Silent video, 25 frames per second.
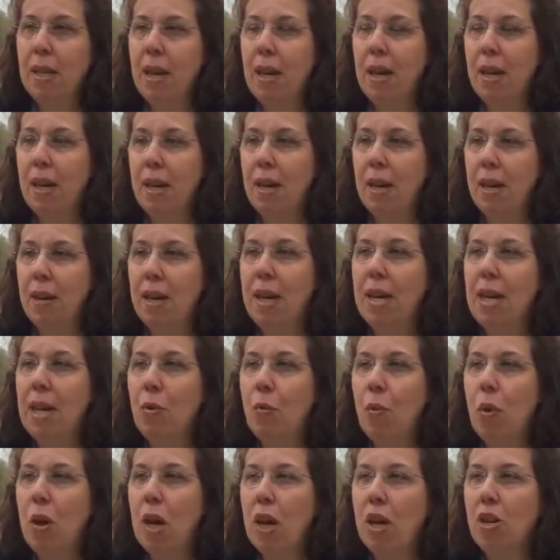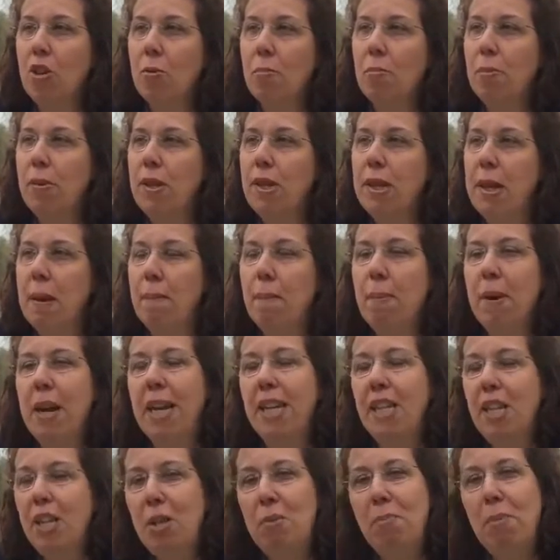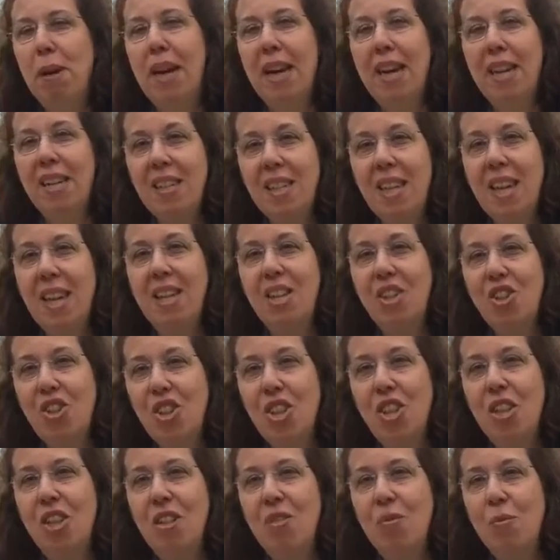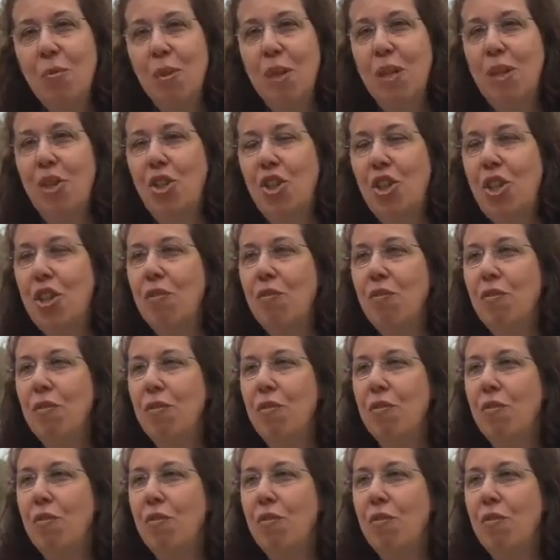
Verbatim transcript: uh, in it 100%, but I do pay attention when she